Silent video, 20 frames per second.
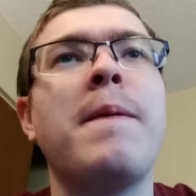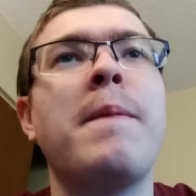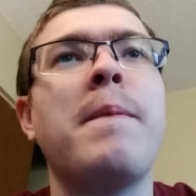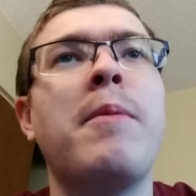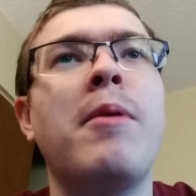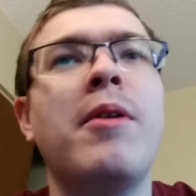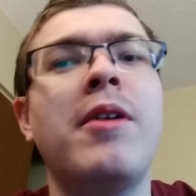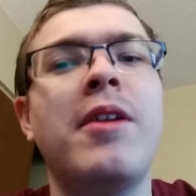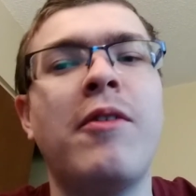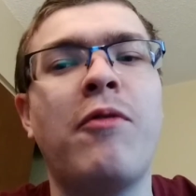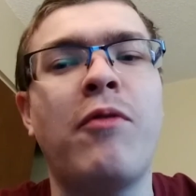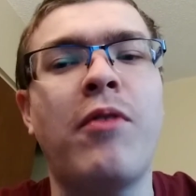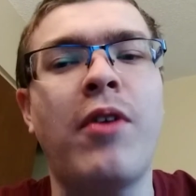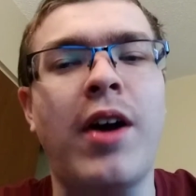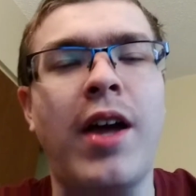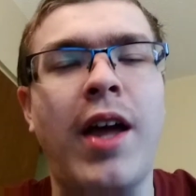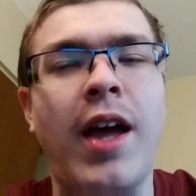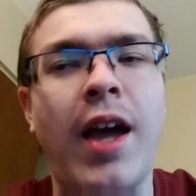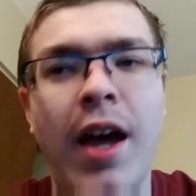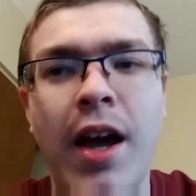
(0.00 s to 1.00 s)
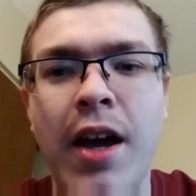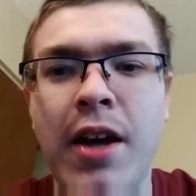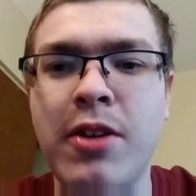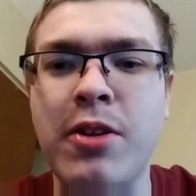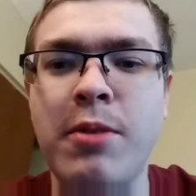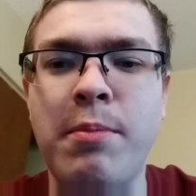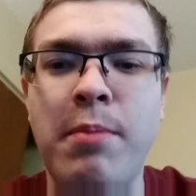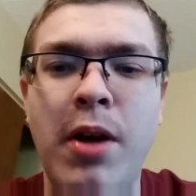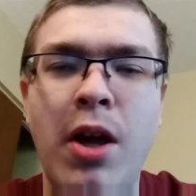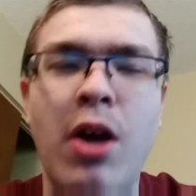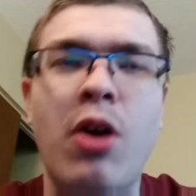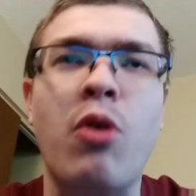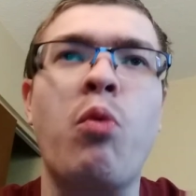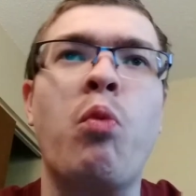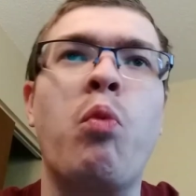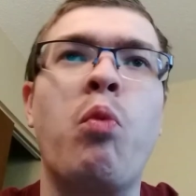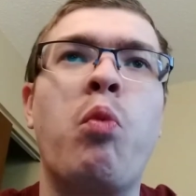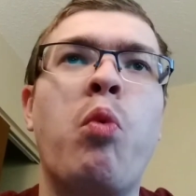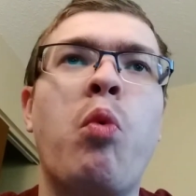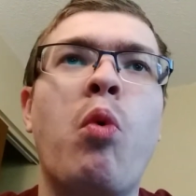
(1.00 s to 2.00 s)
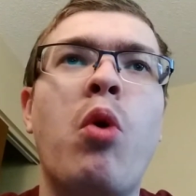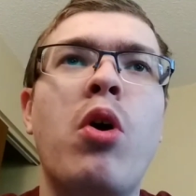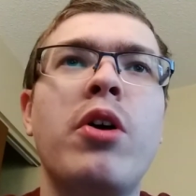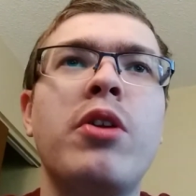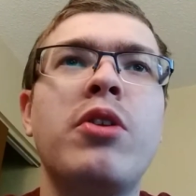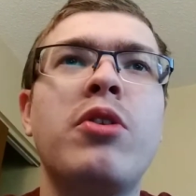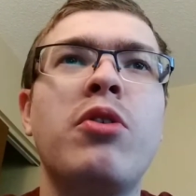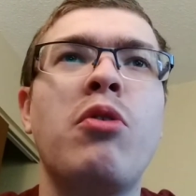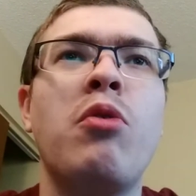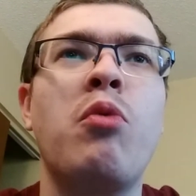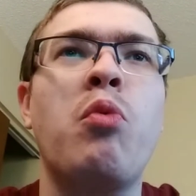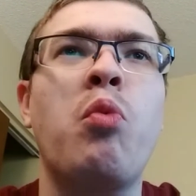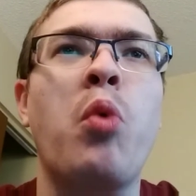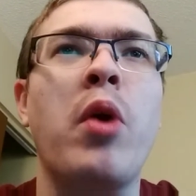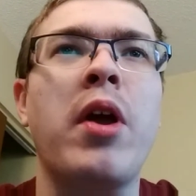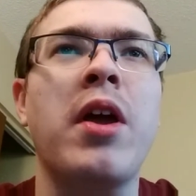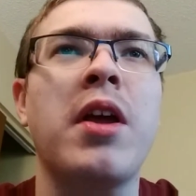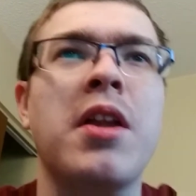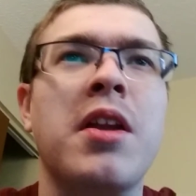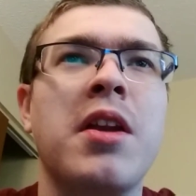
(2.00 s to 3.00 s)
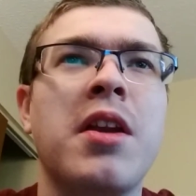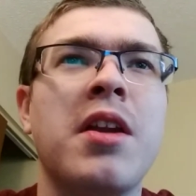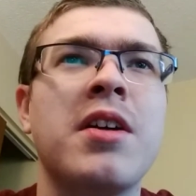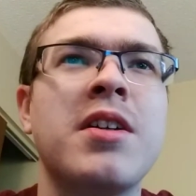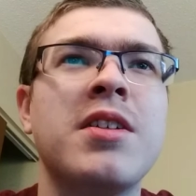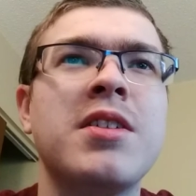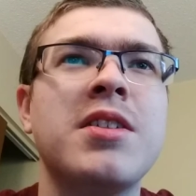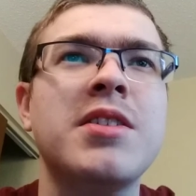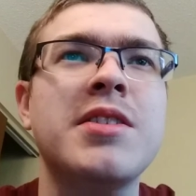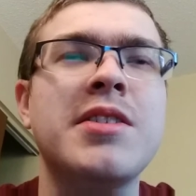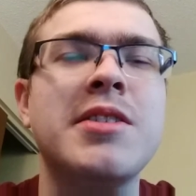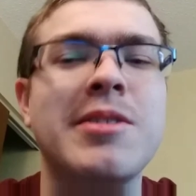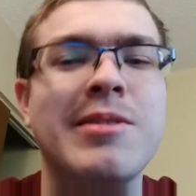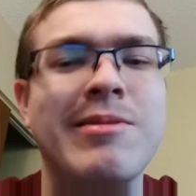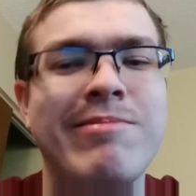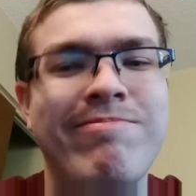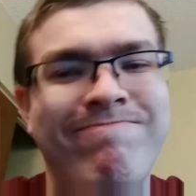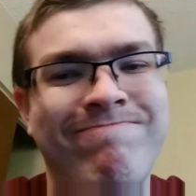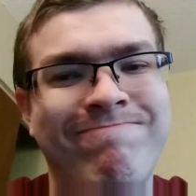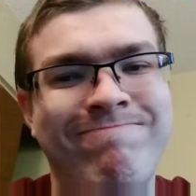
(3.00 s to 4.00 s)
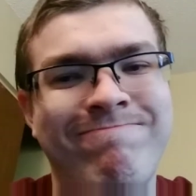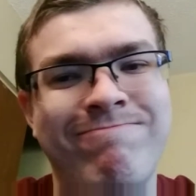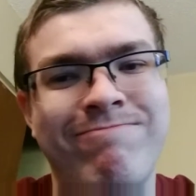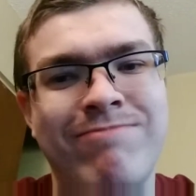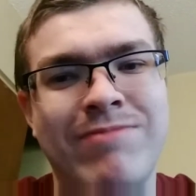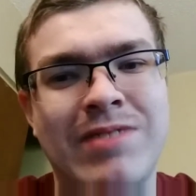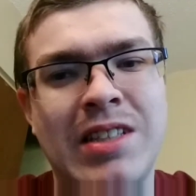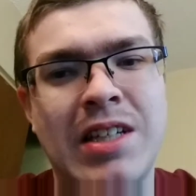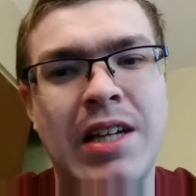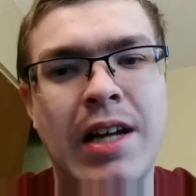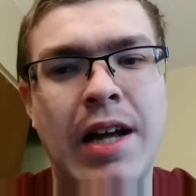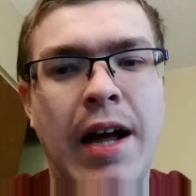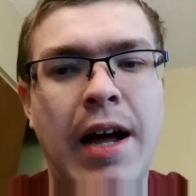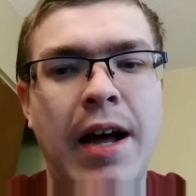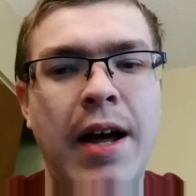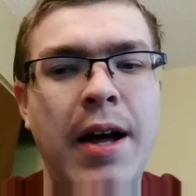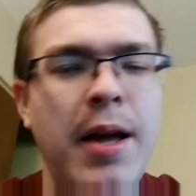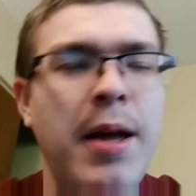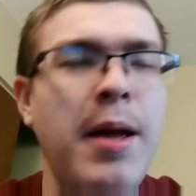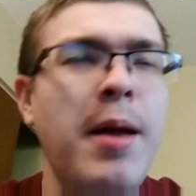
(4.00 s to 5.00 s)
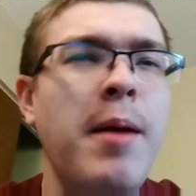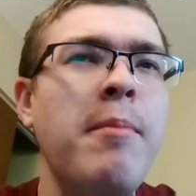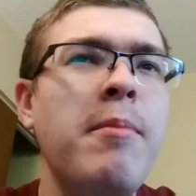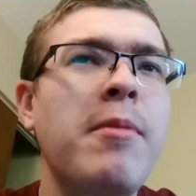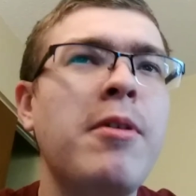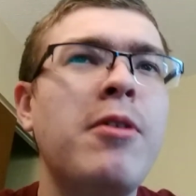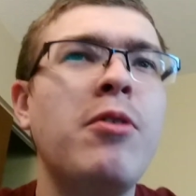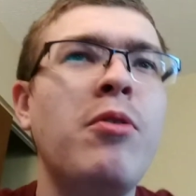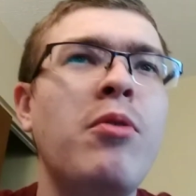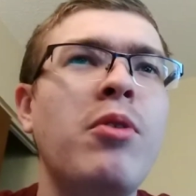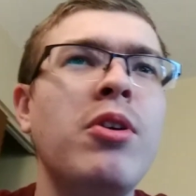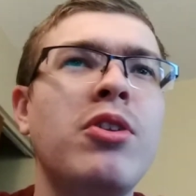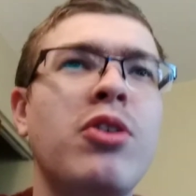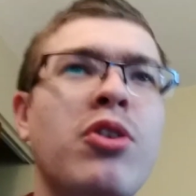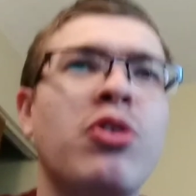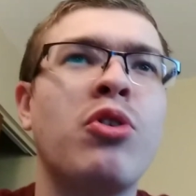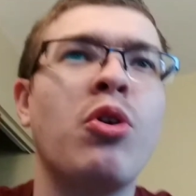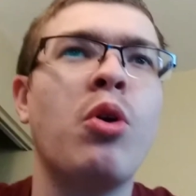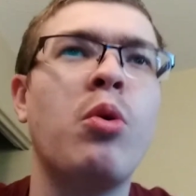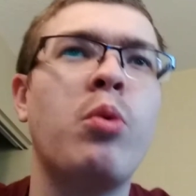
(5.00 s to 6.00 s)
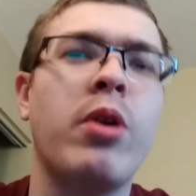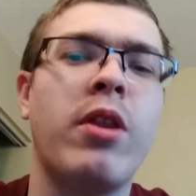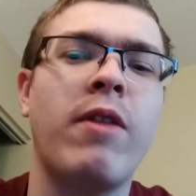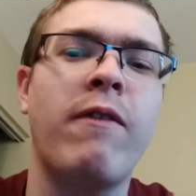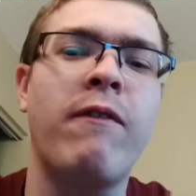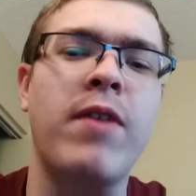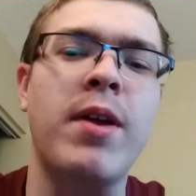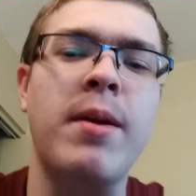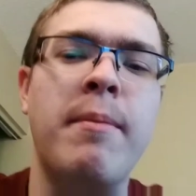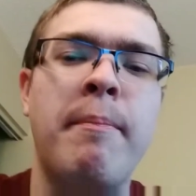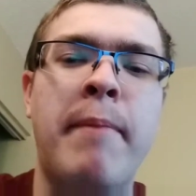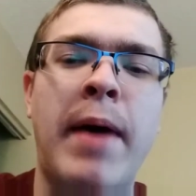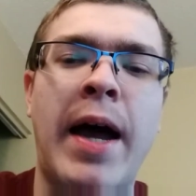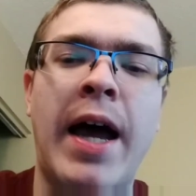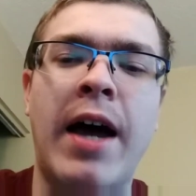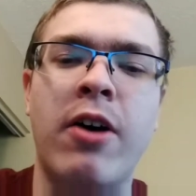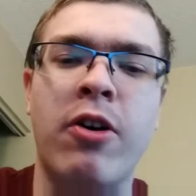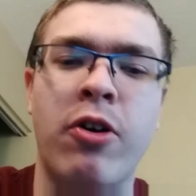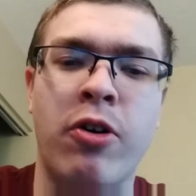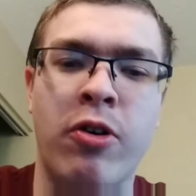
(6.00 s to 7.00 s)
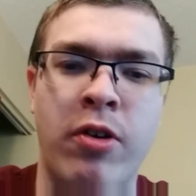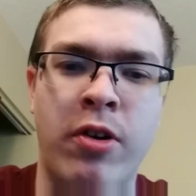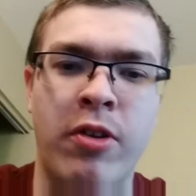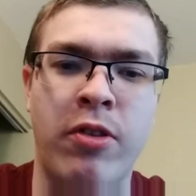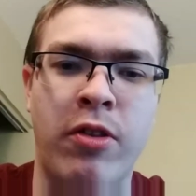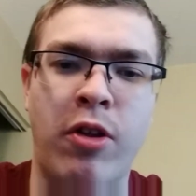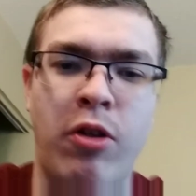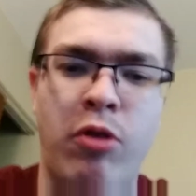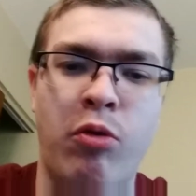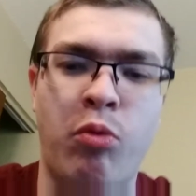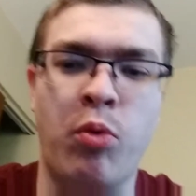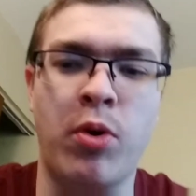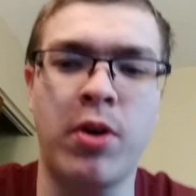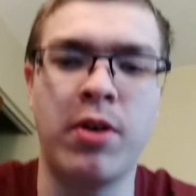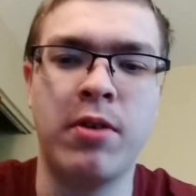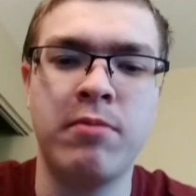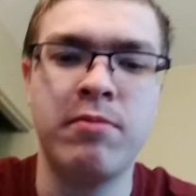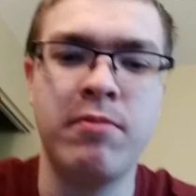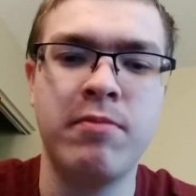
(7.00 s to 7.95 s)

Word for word: But if I had to pick one to win, I'm going to go with Finn Balor on this one.